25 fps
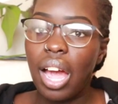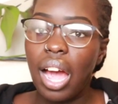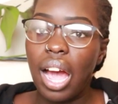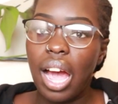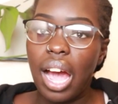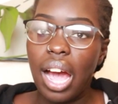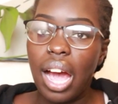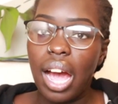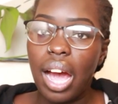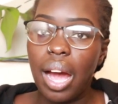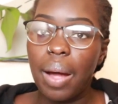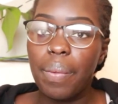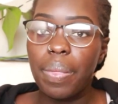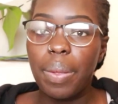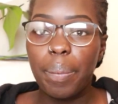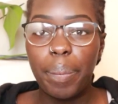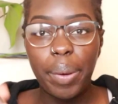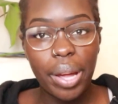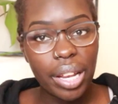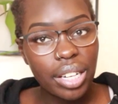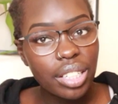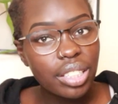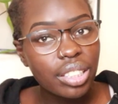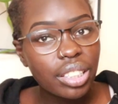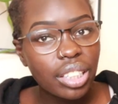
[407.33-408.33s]
The
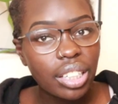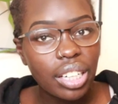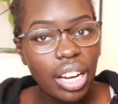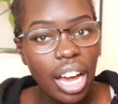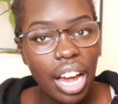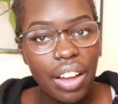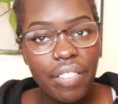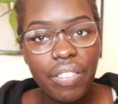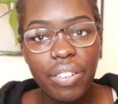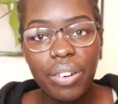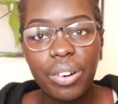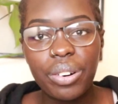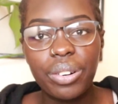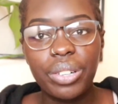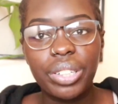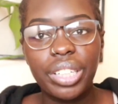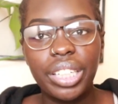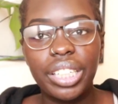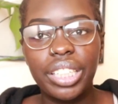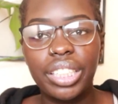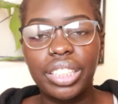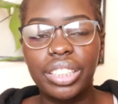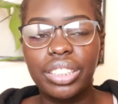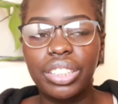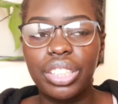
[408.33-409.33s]
pension, I've heard
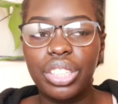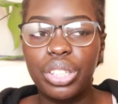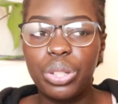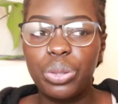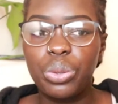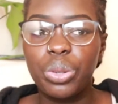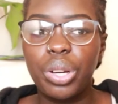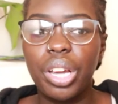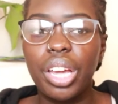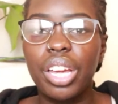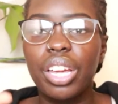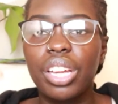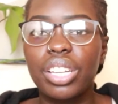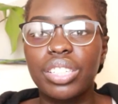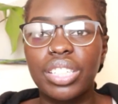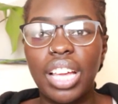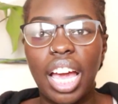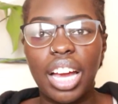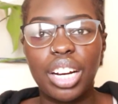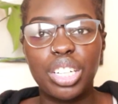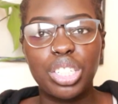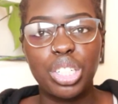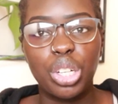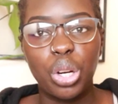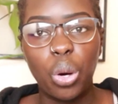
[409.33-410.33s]
here in the UK, is
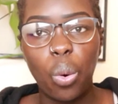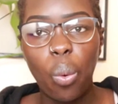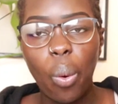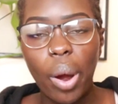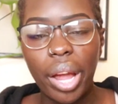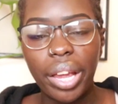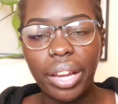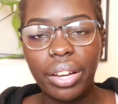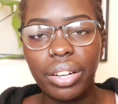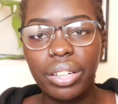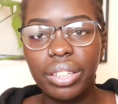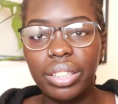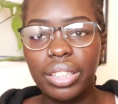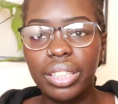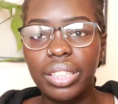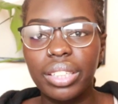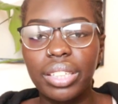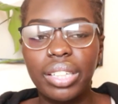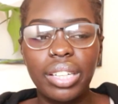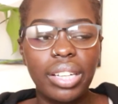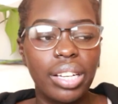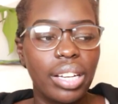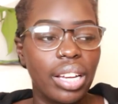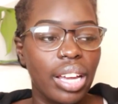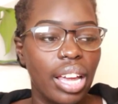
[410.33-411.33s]
actually quite good
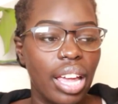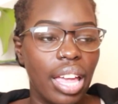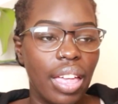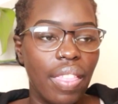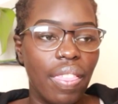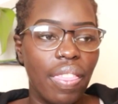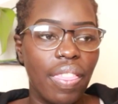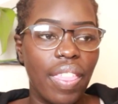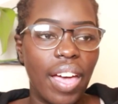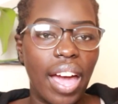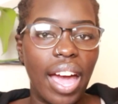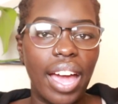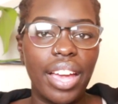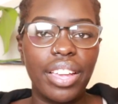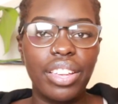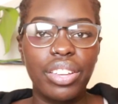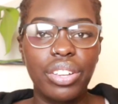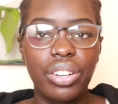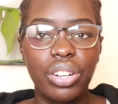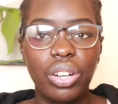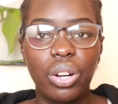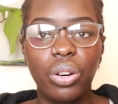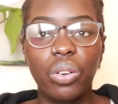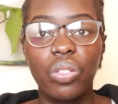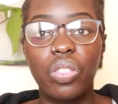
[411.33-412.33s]
in that,
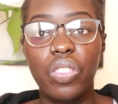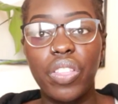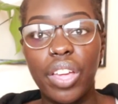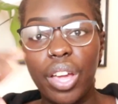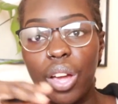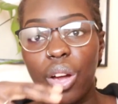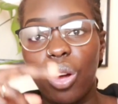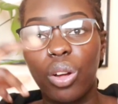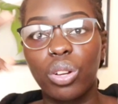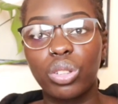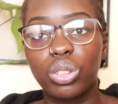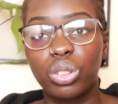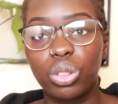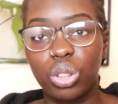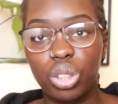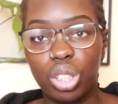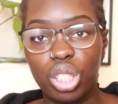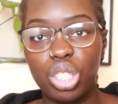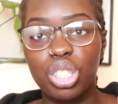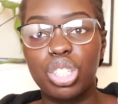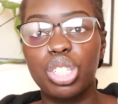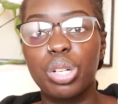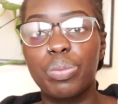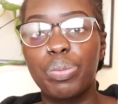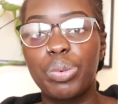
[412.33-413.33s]
they also
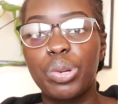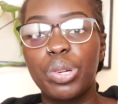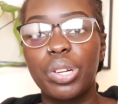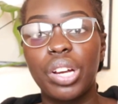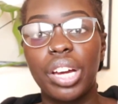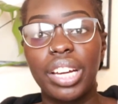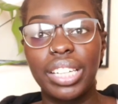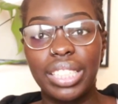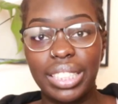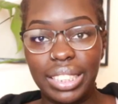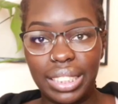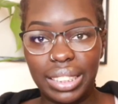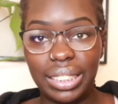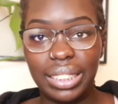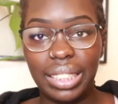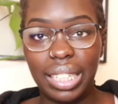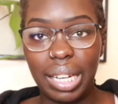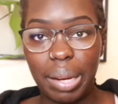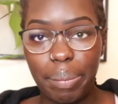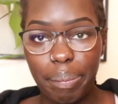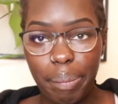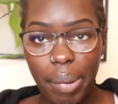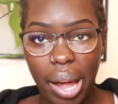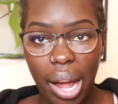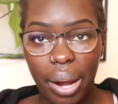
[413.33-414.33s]
contribute a decent
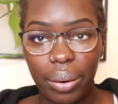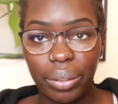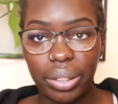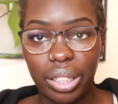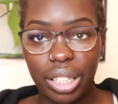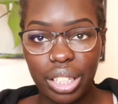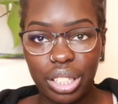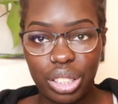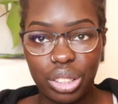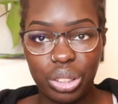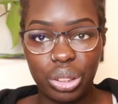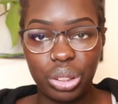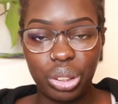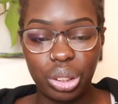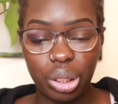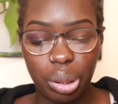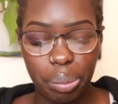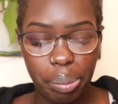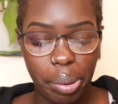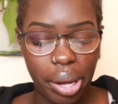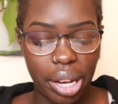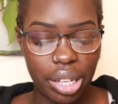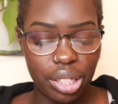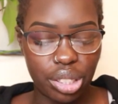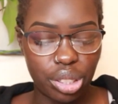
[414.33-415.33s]
amount into your
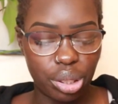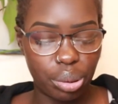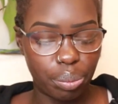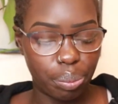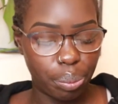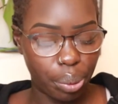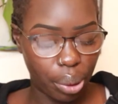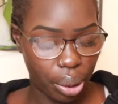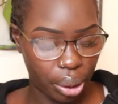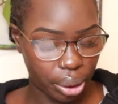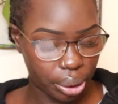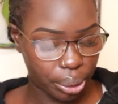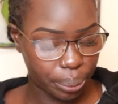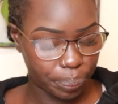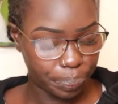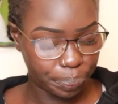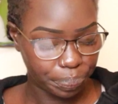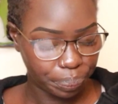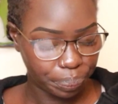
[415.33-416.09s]
pension pot.